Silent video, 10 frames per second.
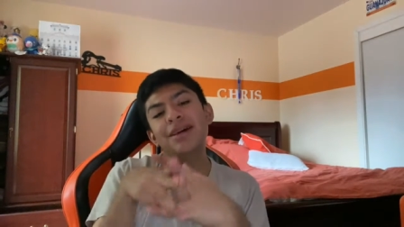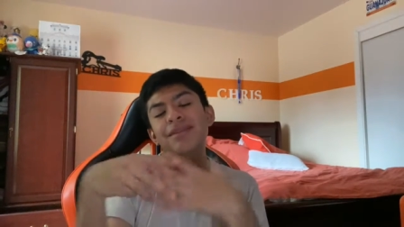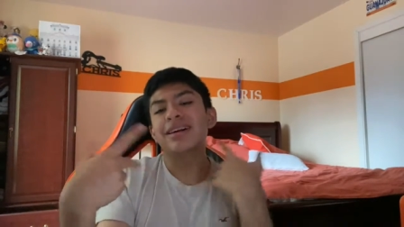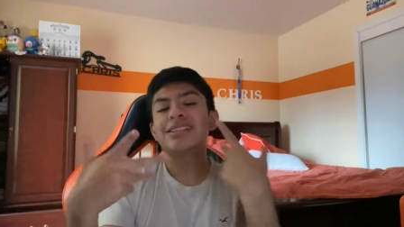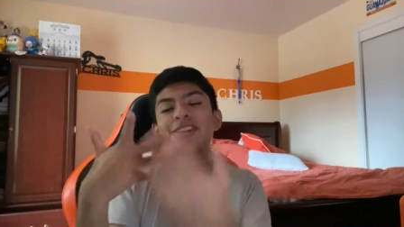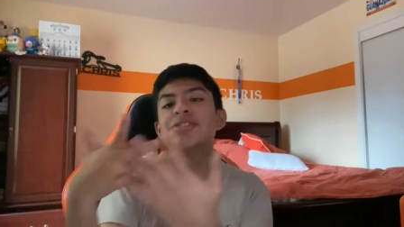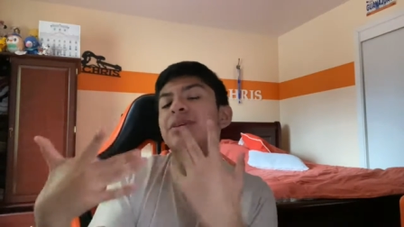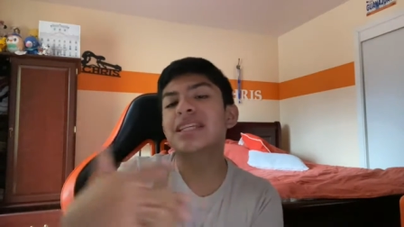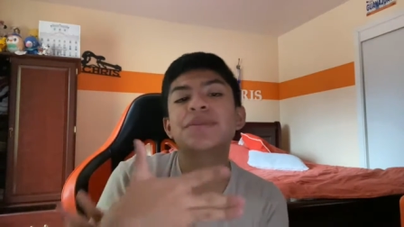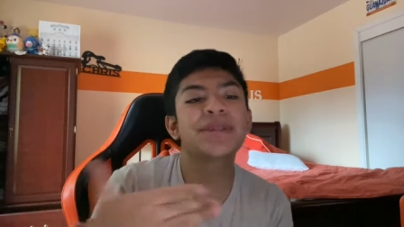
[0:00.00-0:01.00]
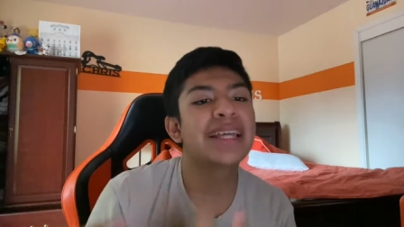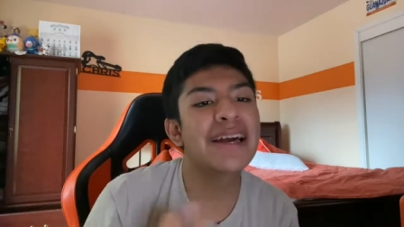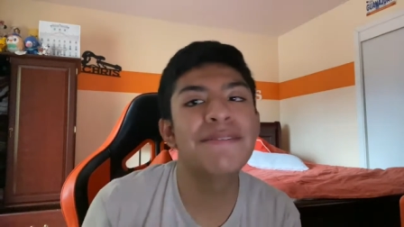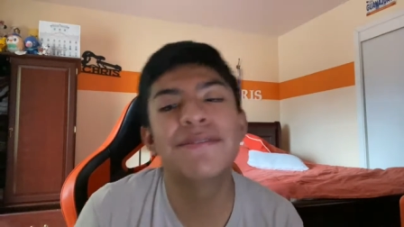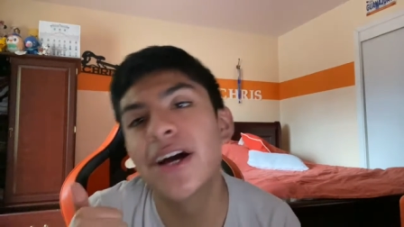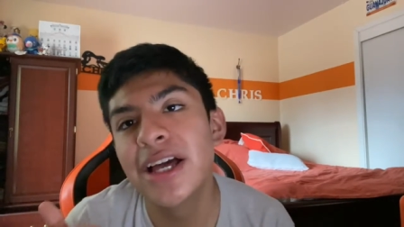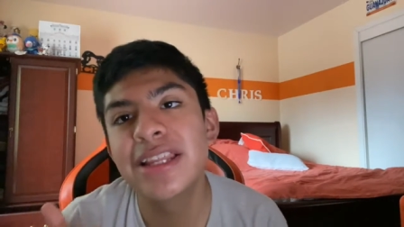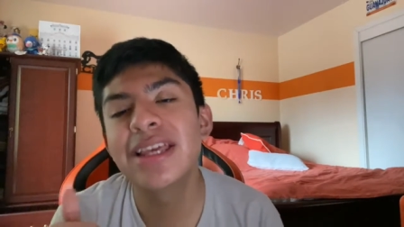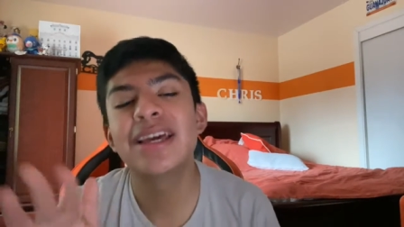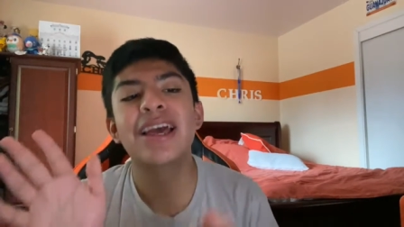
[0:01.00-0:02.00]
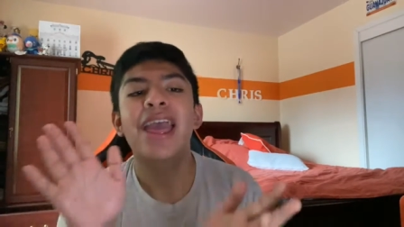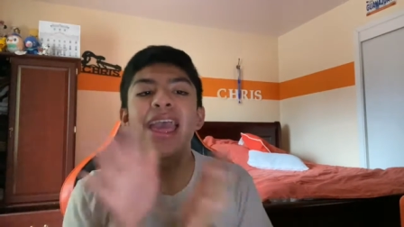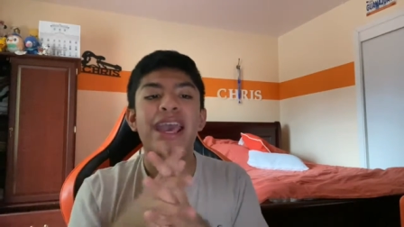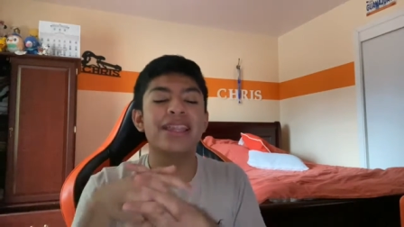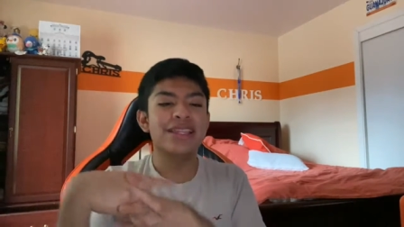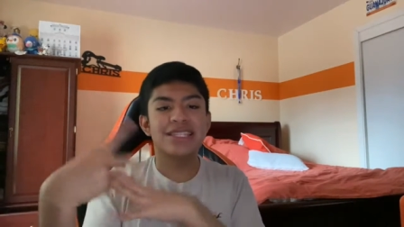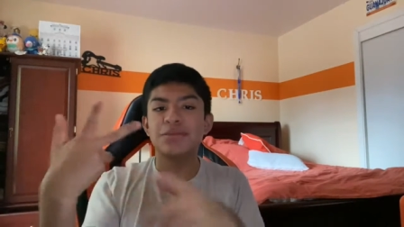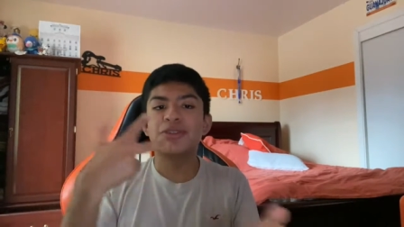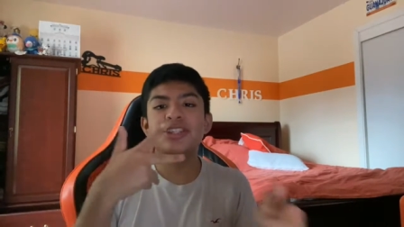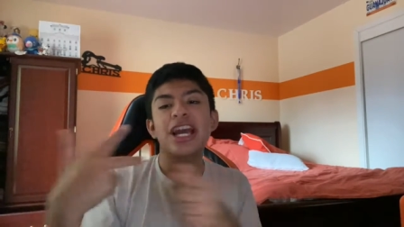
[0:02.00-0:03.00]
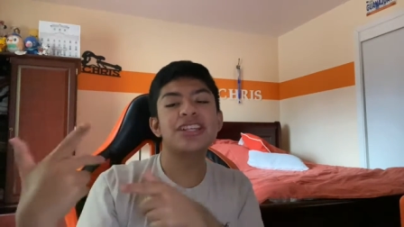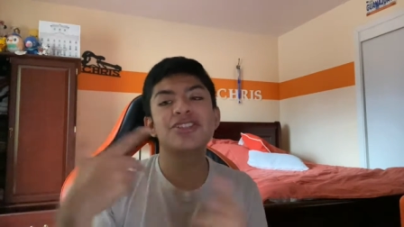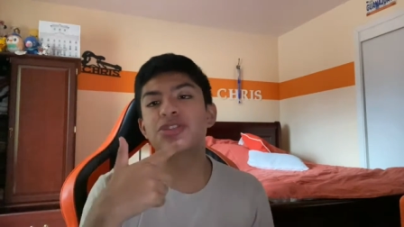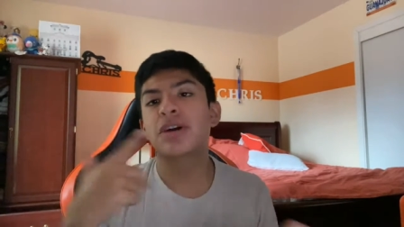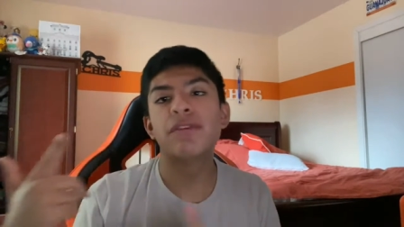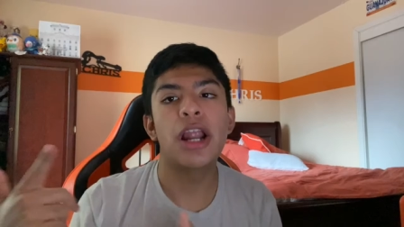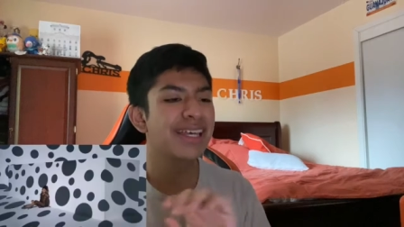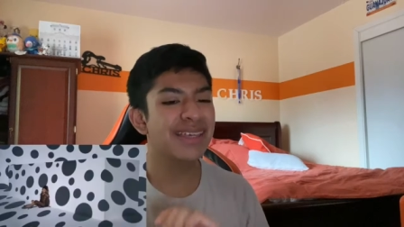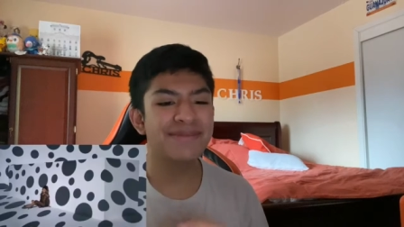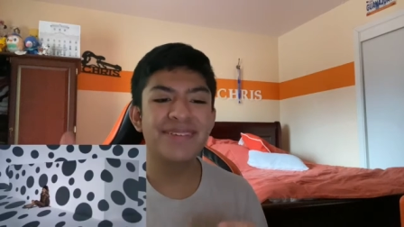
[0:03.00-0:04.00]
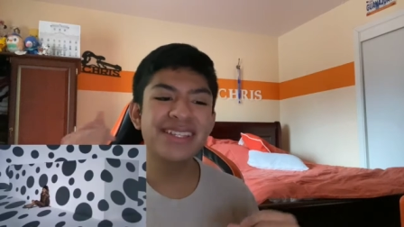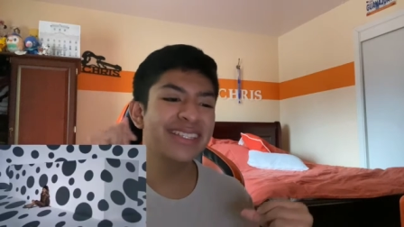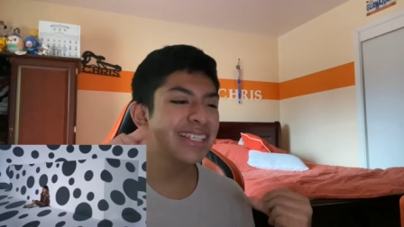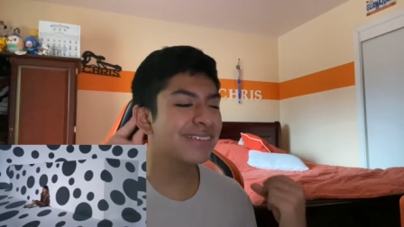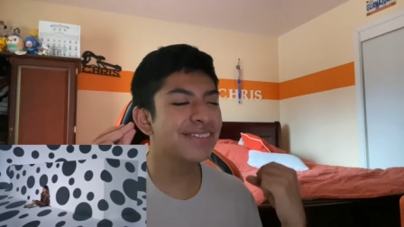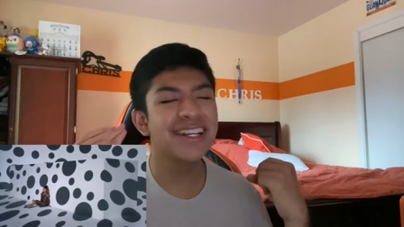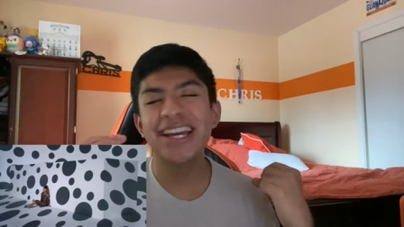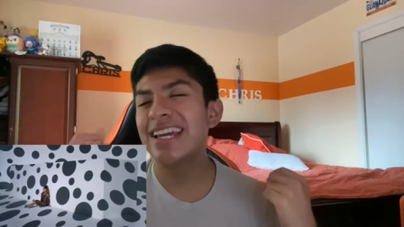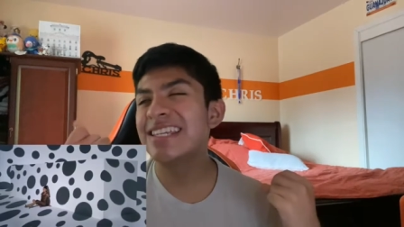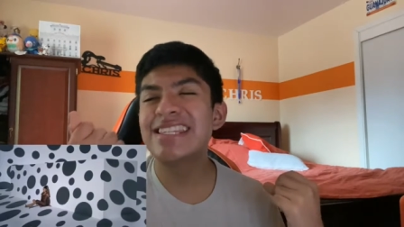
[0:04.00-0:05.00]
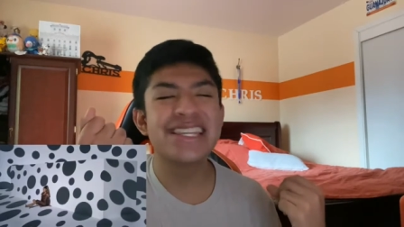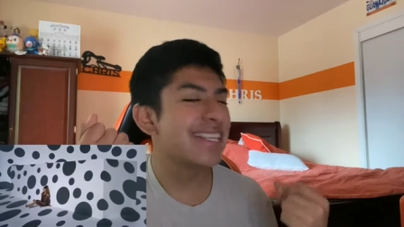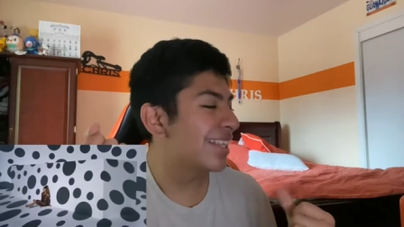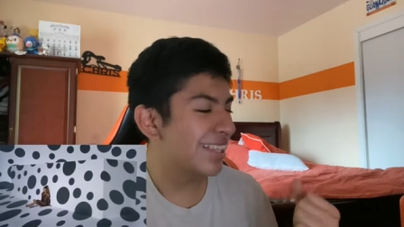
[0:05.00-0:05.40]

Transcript: We're gonna enjoy this. We're gonna have fun. And let's see what she has in store for You might think, I'm crazy.